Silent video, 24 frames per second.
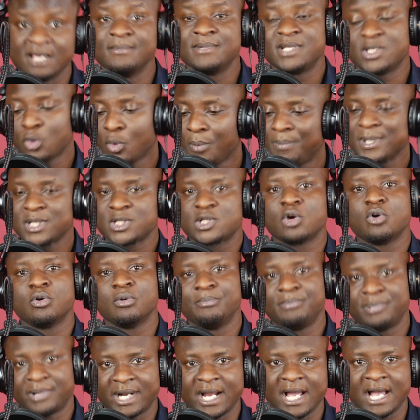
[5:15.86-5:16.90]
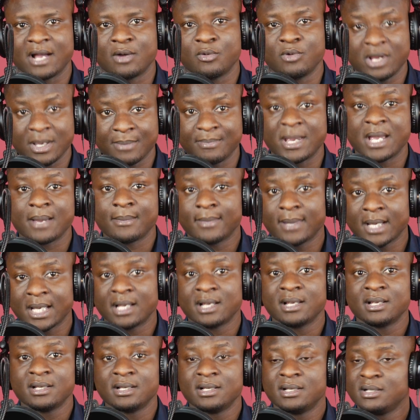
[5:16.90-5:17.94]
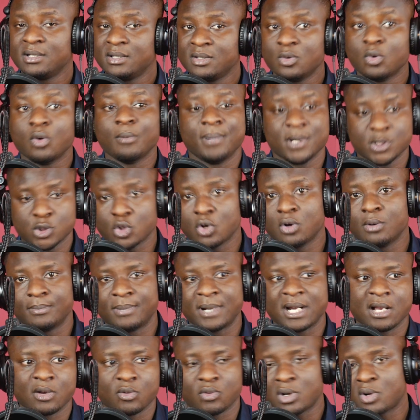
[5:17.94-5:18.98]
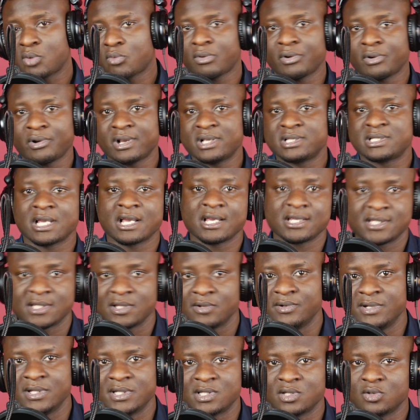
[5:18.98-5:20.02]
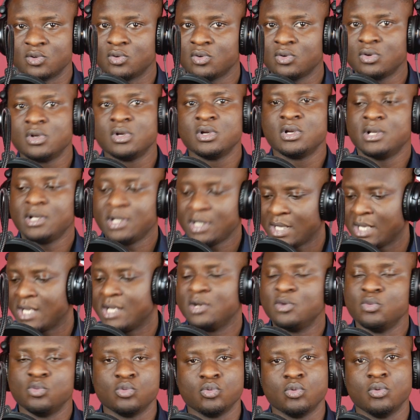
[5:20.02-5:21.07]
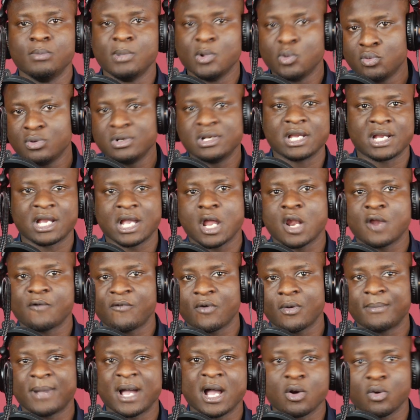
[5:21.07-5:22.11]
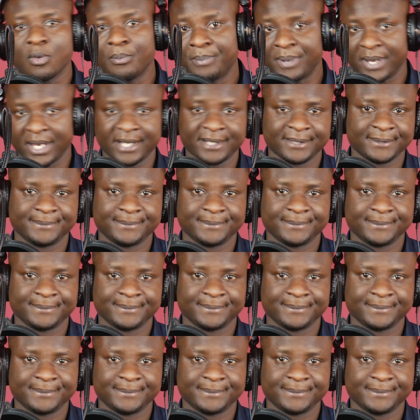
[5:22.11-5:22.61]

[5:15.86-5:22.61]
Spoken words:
o person obra we bema o person obra kwa kwahwe sa series no and ubehu the kind of oba ope